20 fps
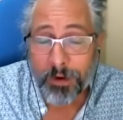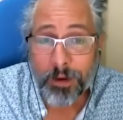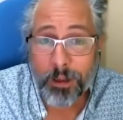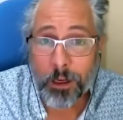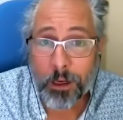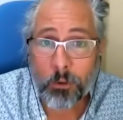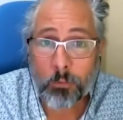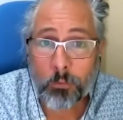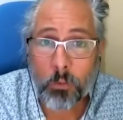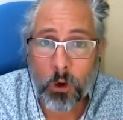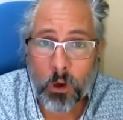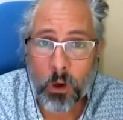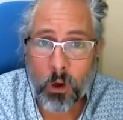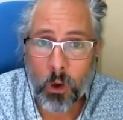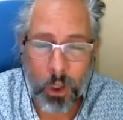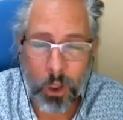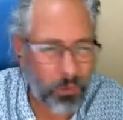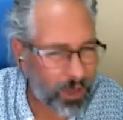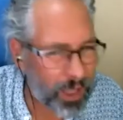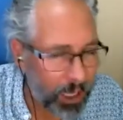where you're
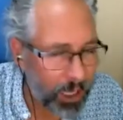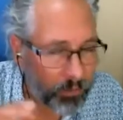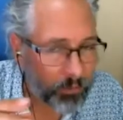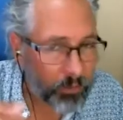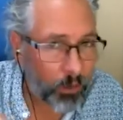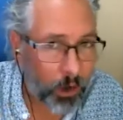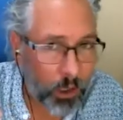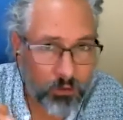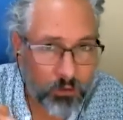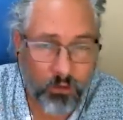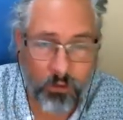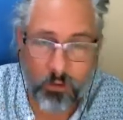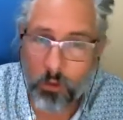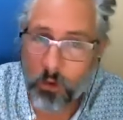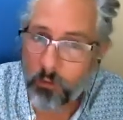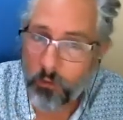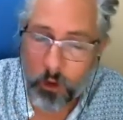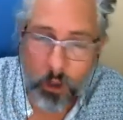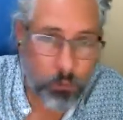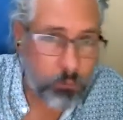going, okay, the hydrogen
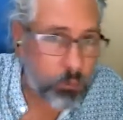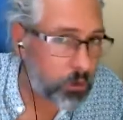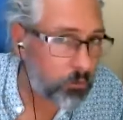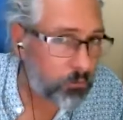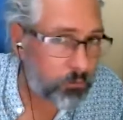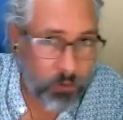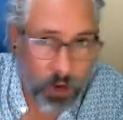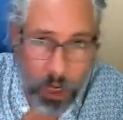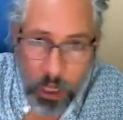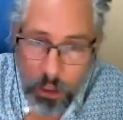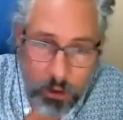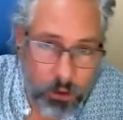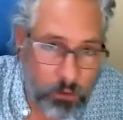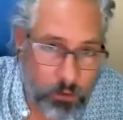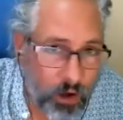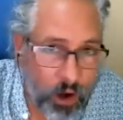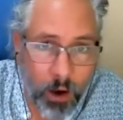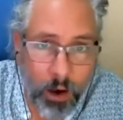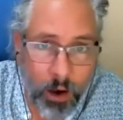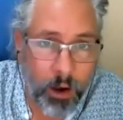sulfide of bilophila is
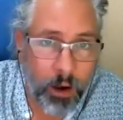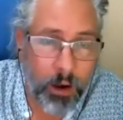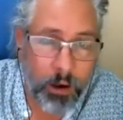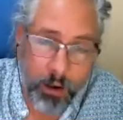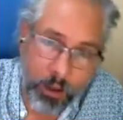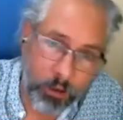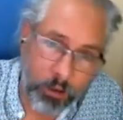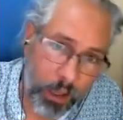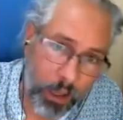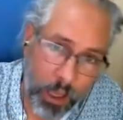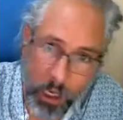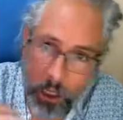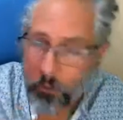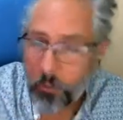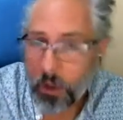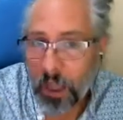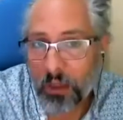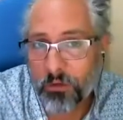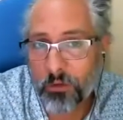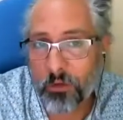high, and
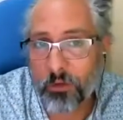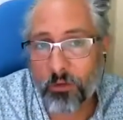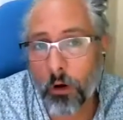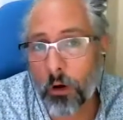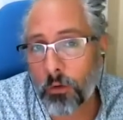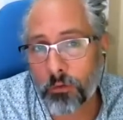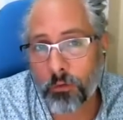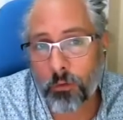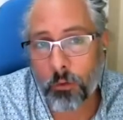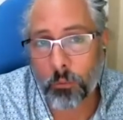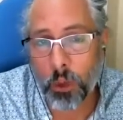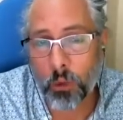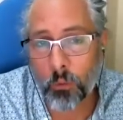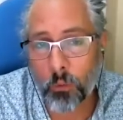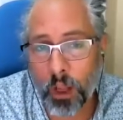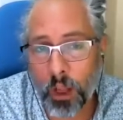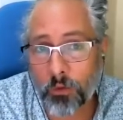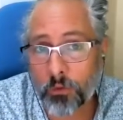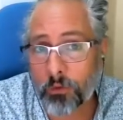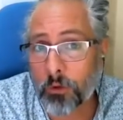Akkermansia is also a bit
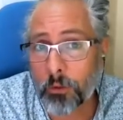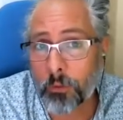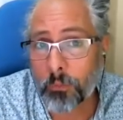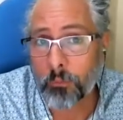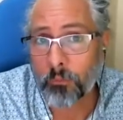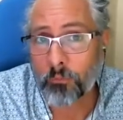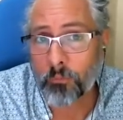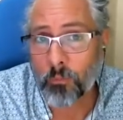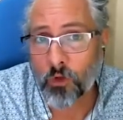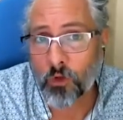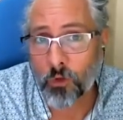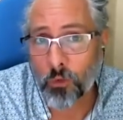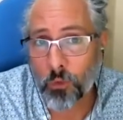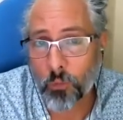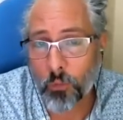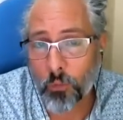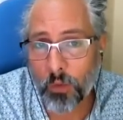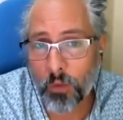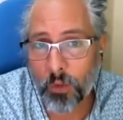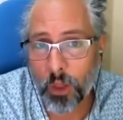raised too,
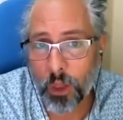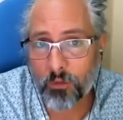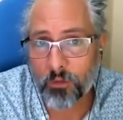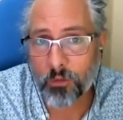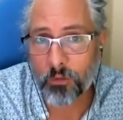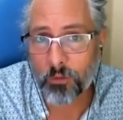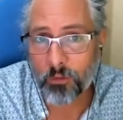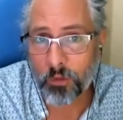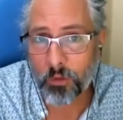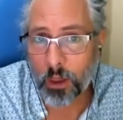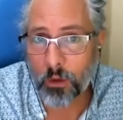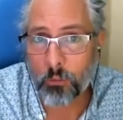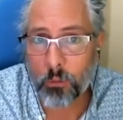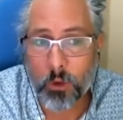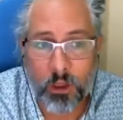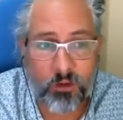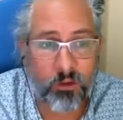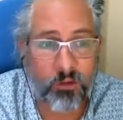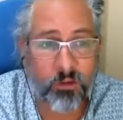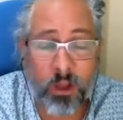and that's just like
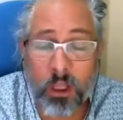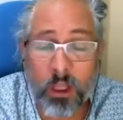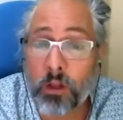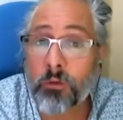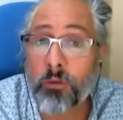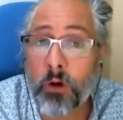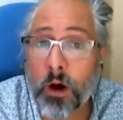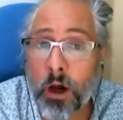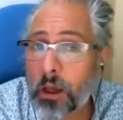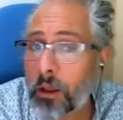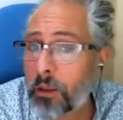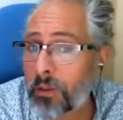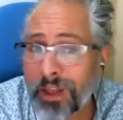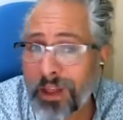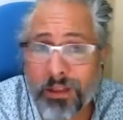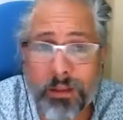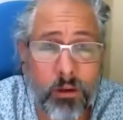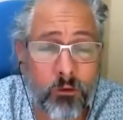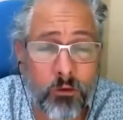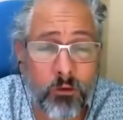really just signifying
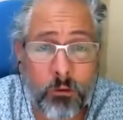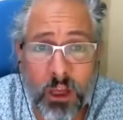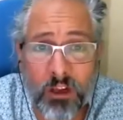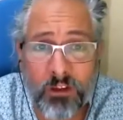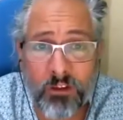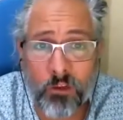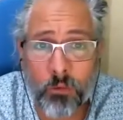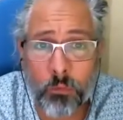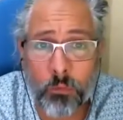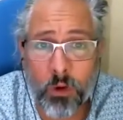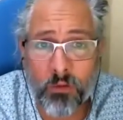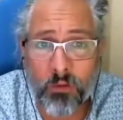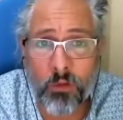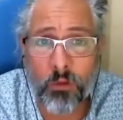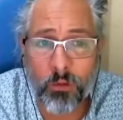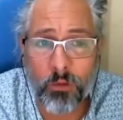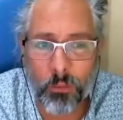that inflammation is present.